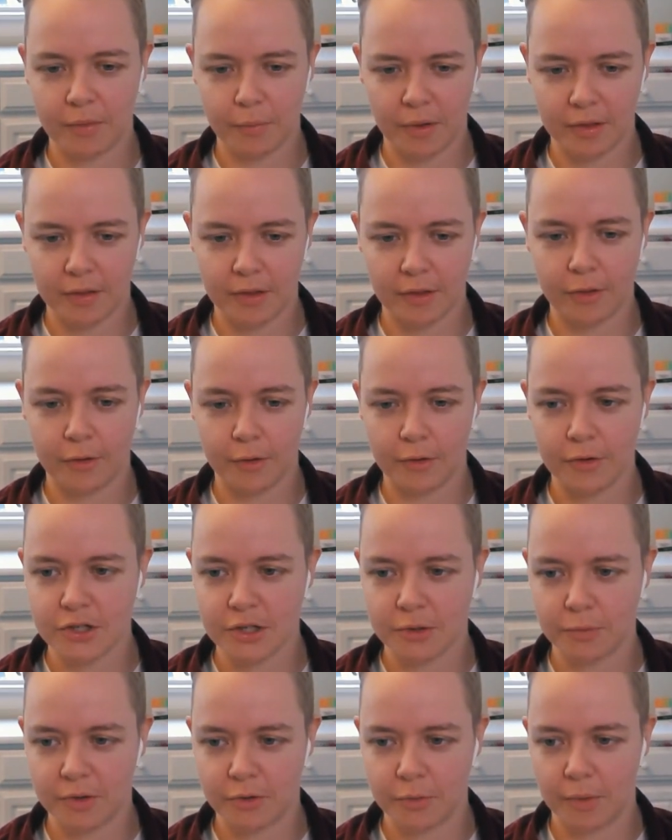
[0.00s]
wants a
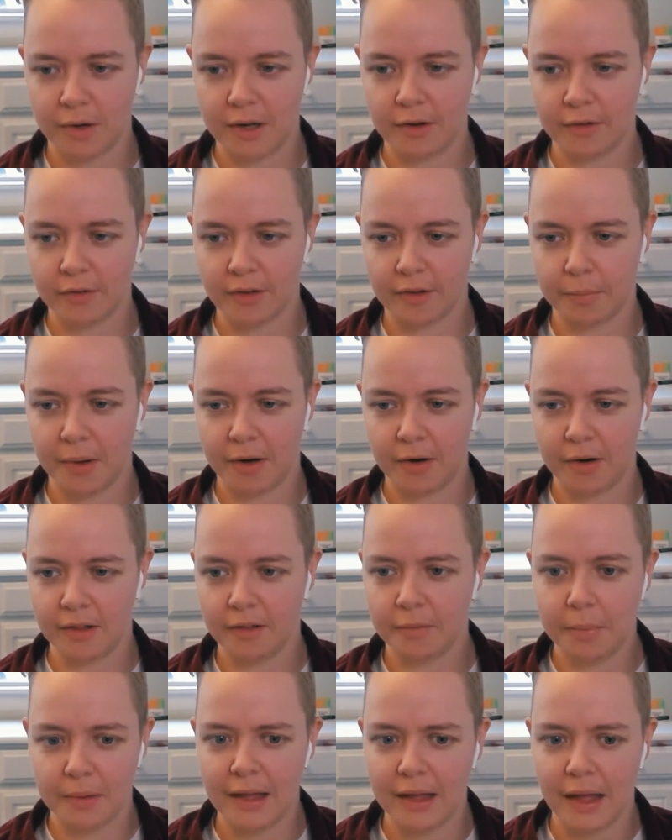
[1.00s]
surgeon with 20 years
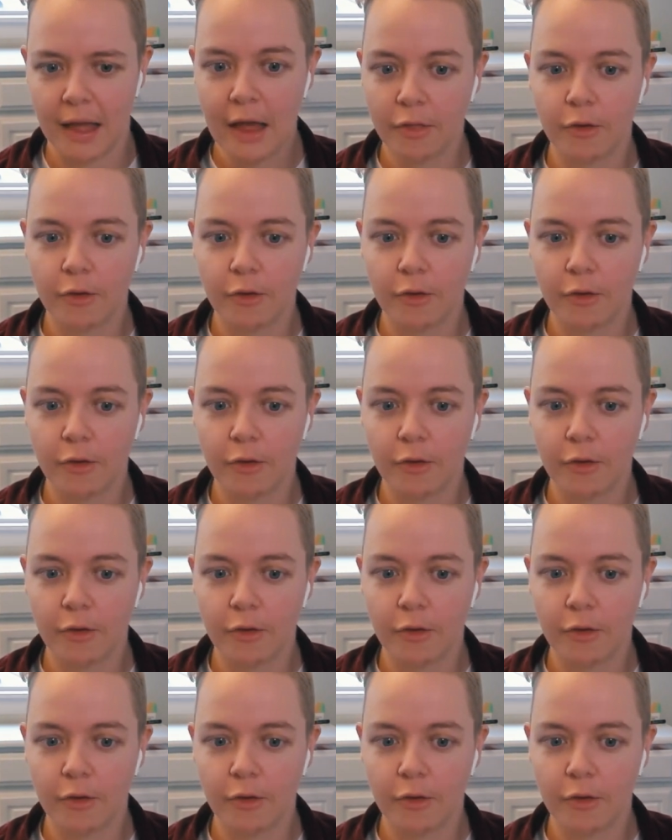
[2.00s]
experience but like